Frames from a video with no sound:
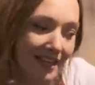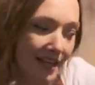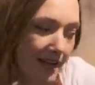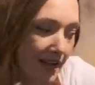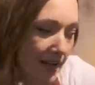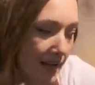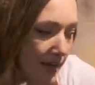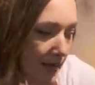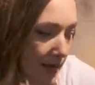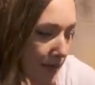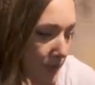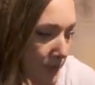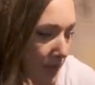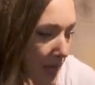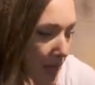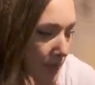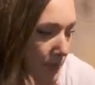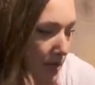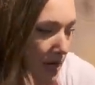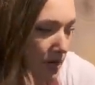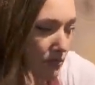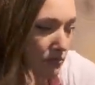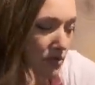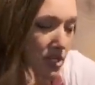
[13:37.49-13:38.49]

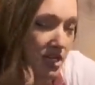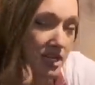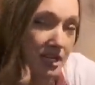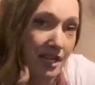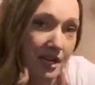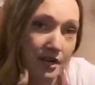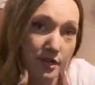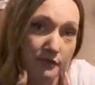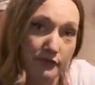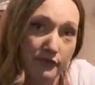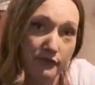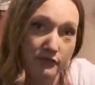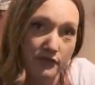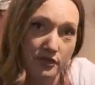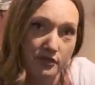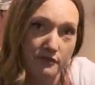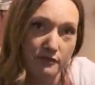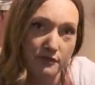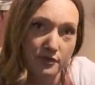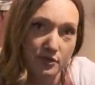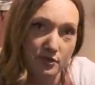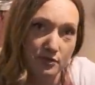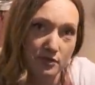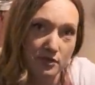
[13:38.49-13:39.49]
about running out of a few
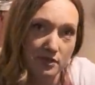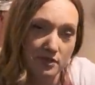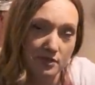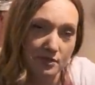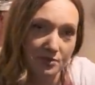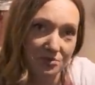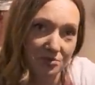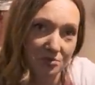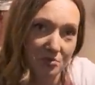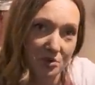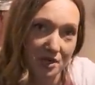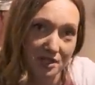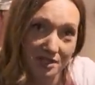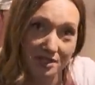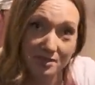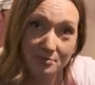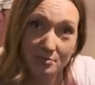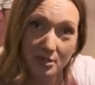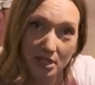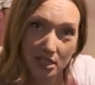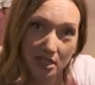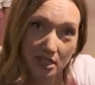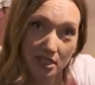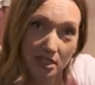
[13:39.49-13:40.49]
foods. One is
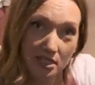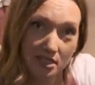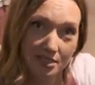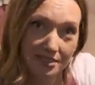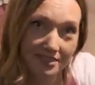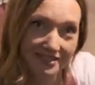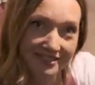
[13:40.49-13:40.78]
butter,